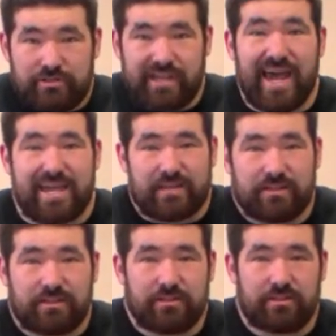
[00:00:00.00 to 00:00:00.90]
tight
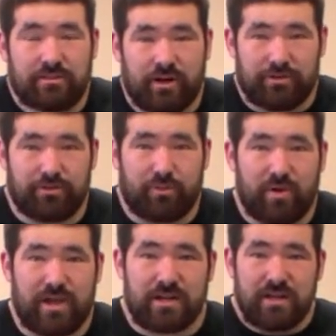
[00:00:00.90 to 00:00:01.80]
under the
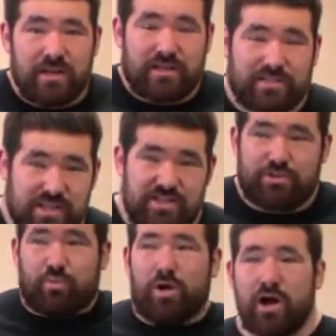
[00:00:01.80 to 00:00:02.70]
weight because
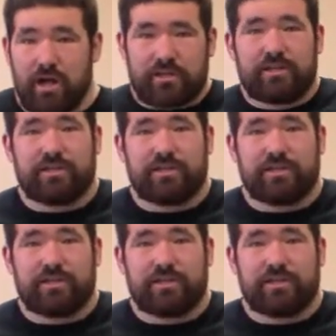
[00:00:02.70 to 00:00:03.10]
as you walk,